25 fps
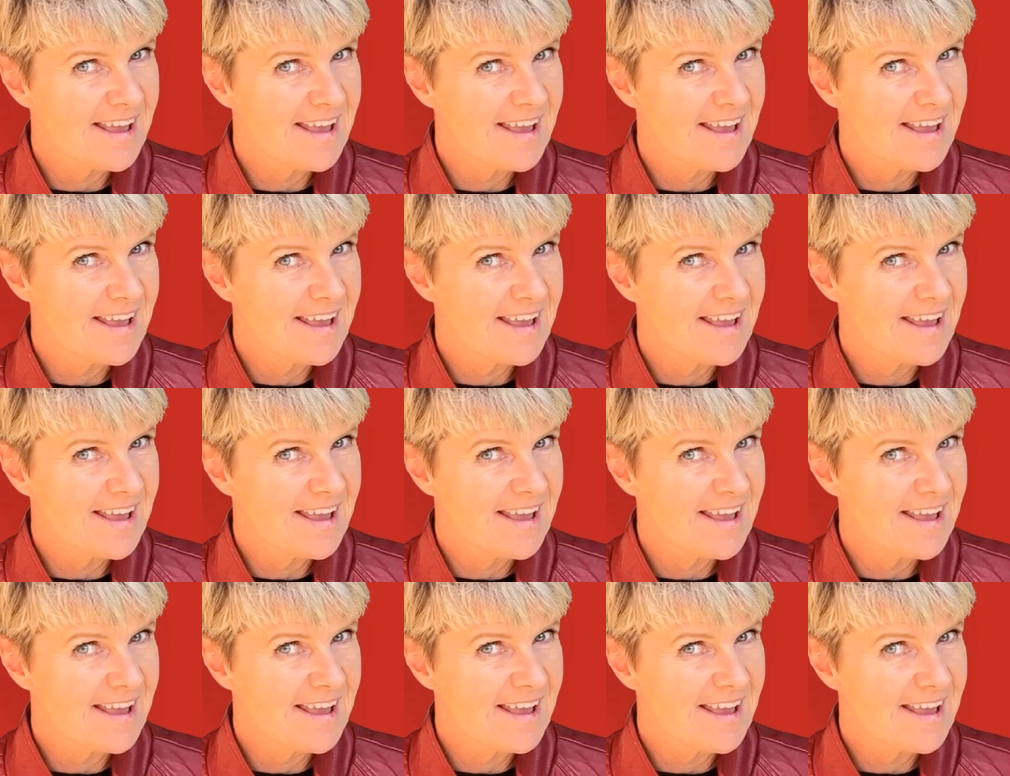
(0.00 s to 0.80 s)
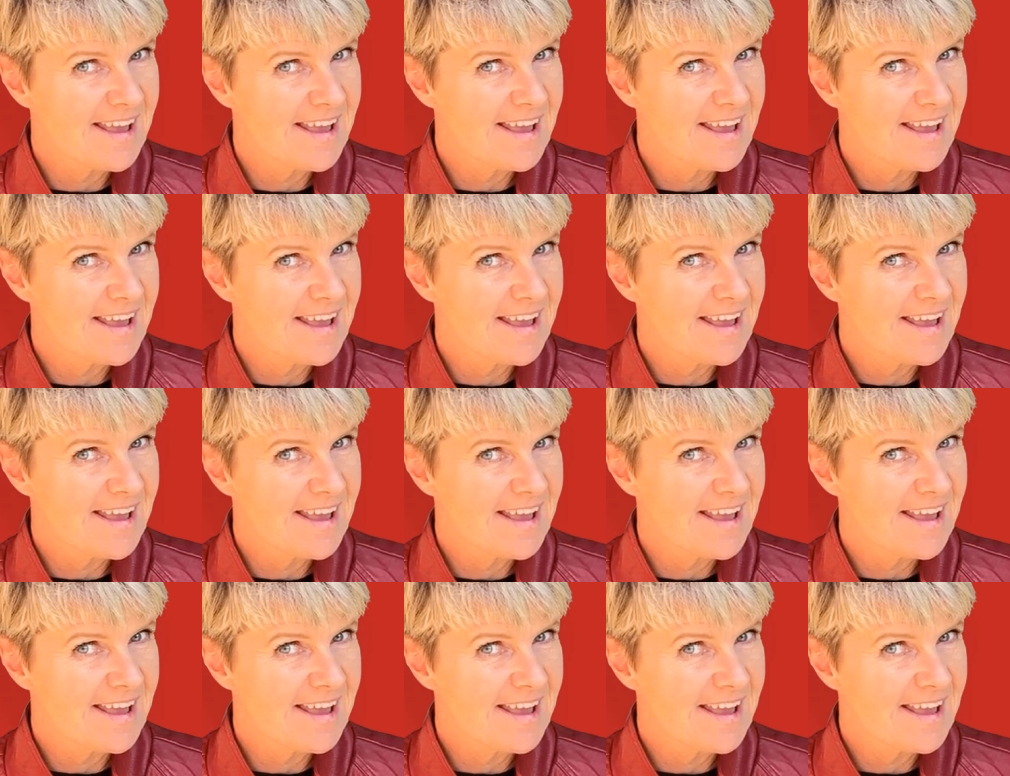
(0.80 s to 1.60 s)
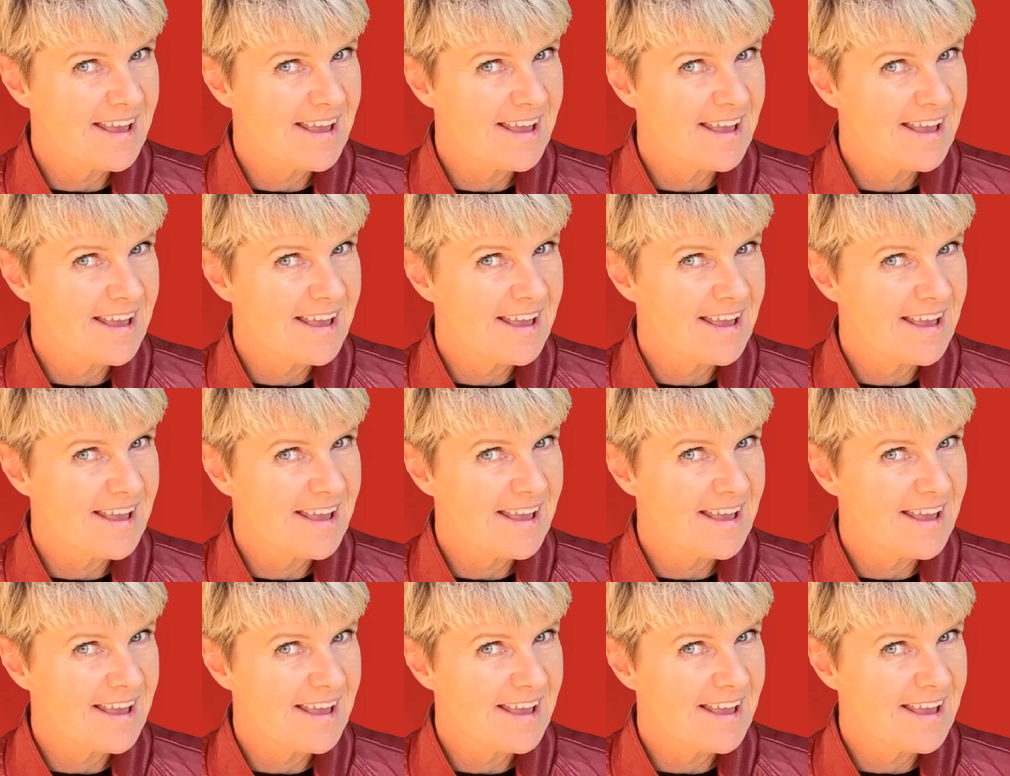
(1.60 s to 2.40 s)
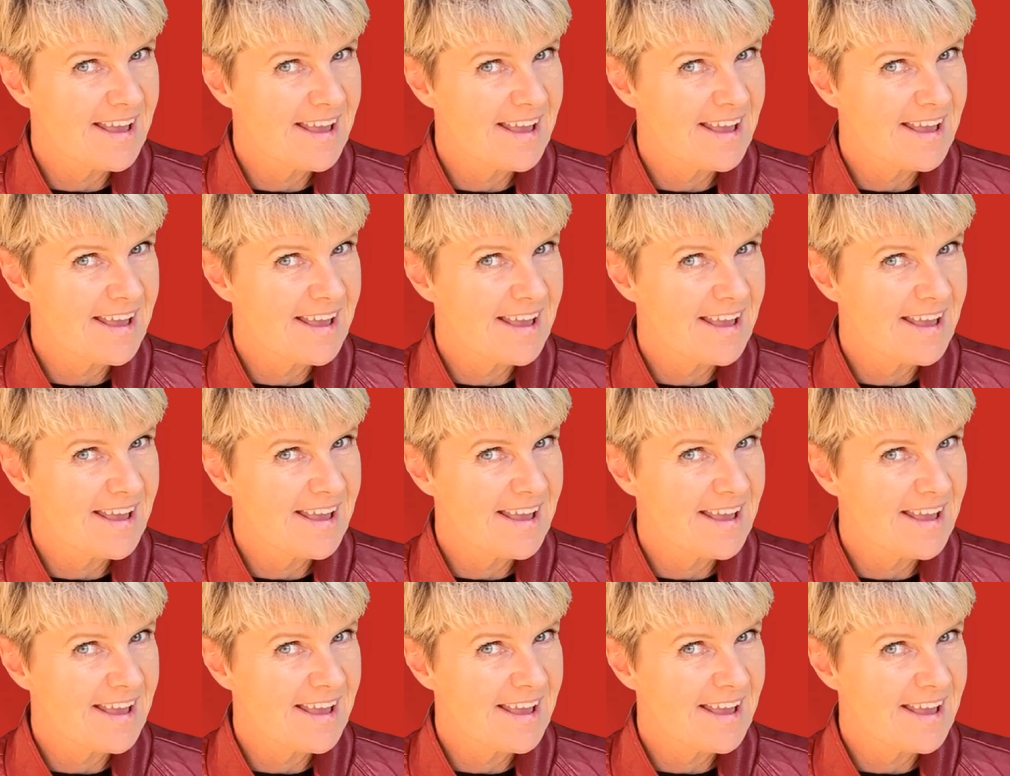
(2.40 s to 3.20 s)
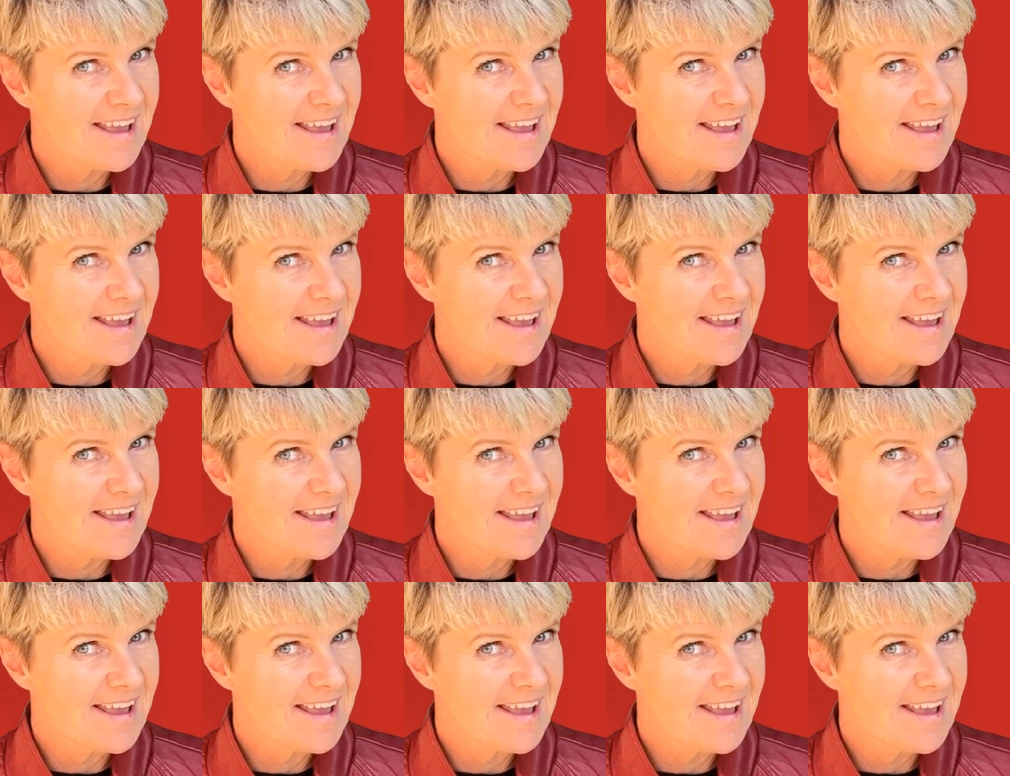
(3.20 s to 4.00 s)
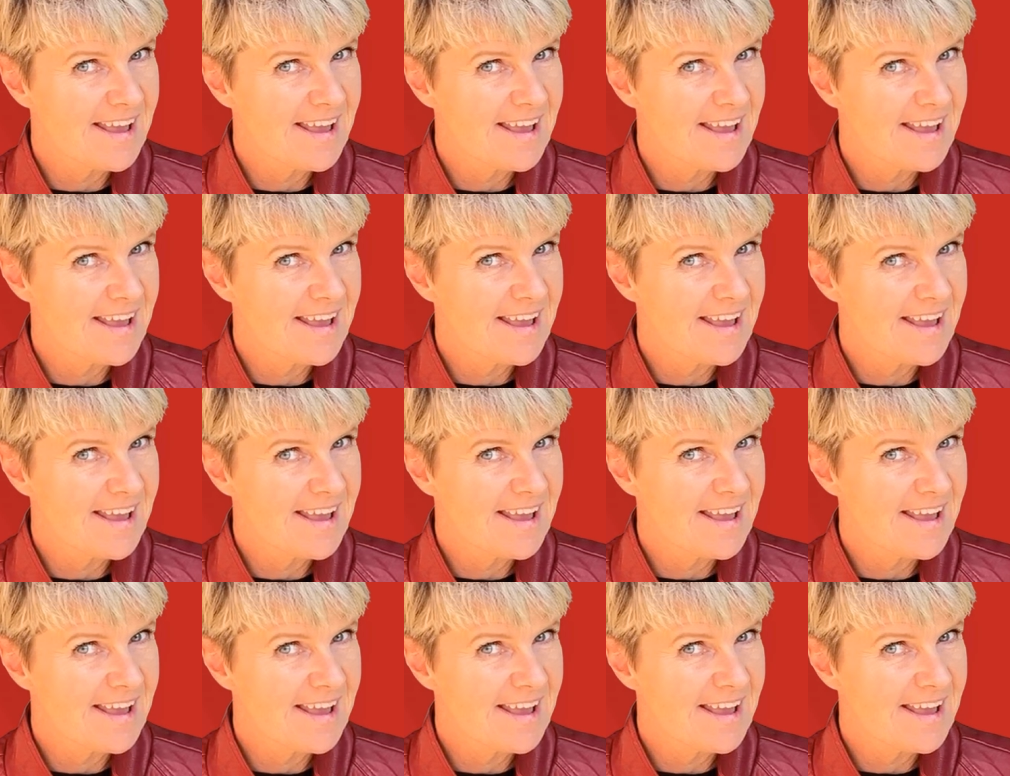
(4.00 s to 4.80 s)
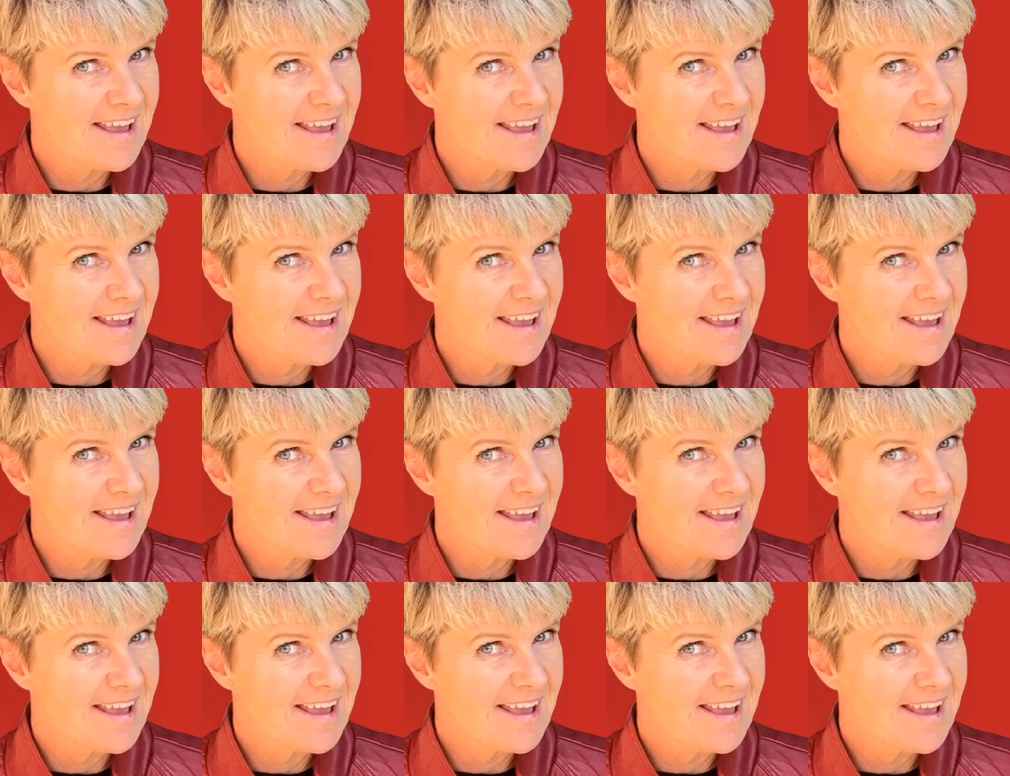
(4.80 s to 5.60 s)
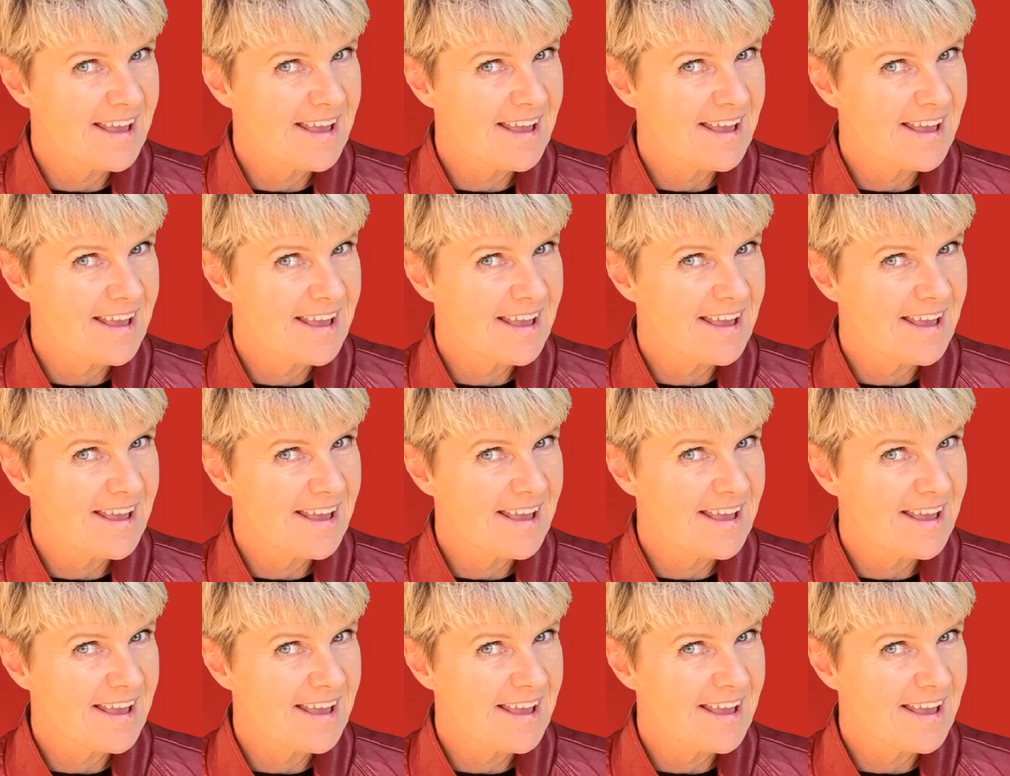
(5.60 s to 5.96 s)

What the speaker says: (no lip movement)